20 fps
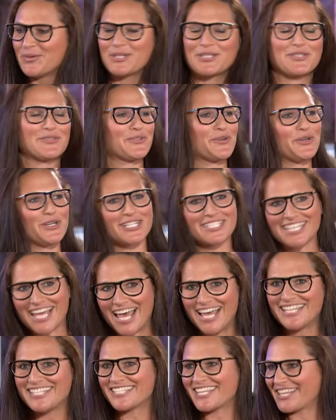which of course
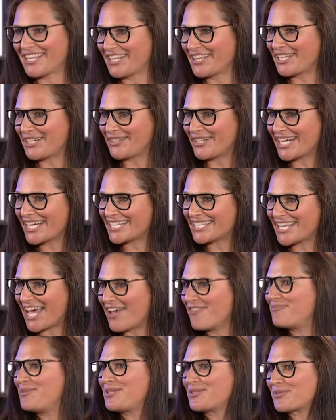ends in the lyrics,
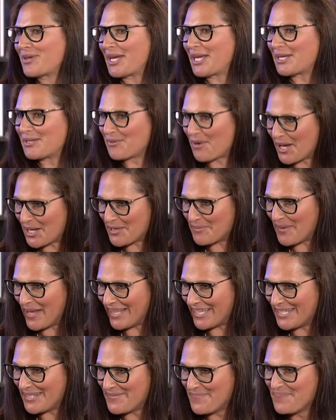I've been drinking
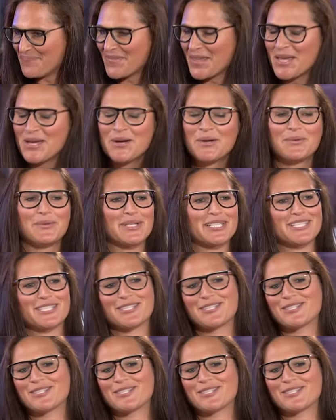watermelon. Yeah, yeah. Which